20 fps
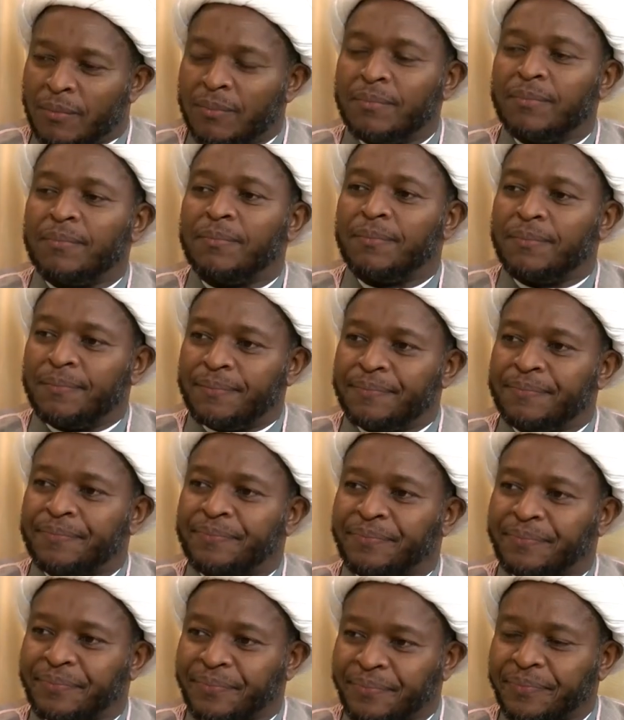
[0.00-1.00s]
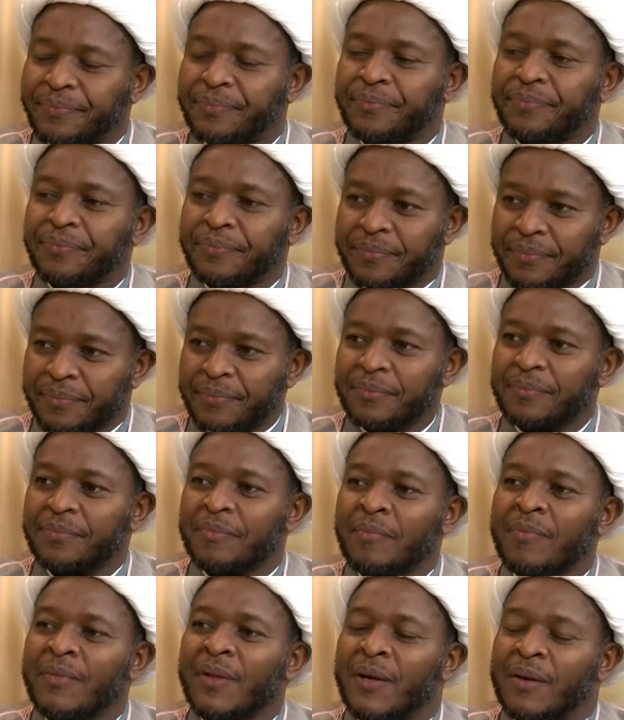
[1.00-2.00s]
karama indeed. You know,
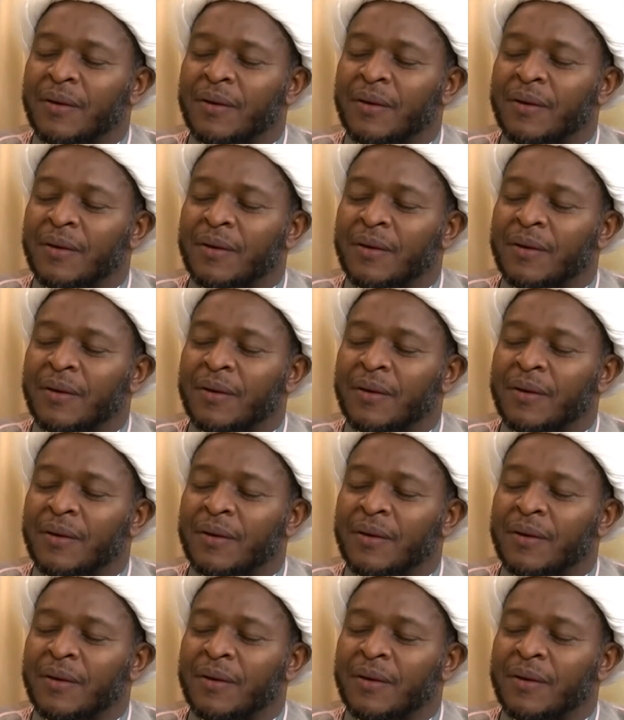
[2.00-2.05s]
of Hazrat